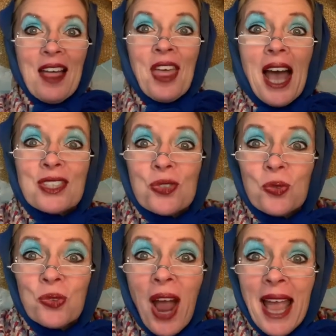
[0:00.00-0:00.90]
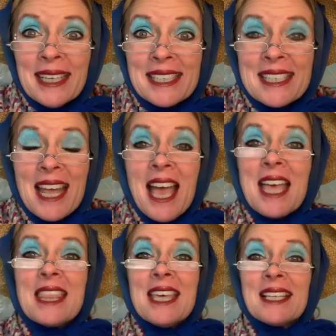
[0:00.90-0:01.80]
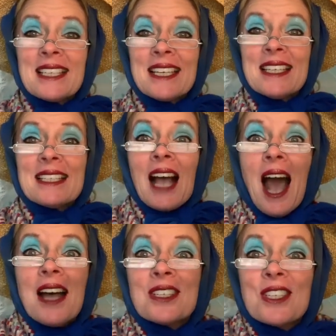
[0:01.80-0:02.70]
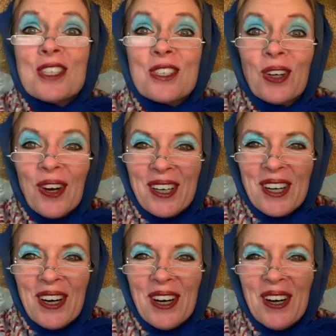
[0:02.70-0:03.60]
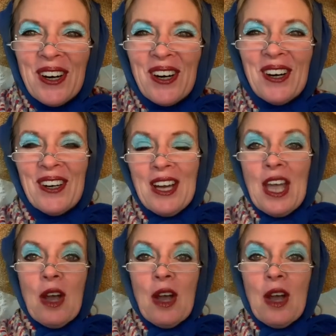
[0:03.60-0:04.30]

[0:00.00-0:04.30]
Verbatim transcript: That's right! This is a circle.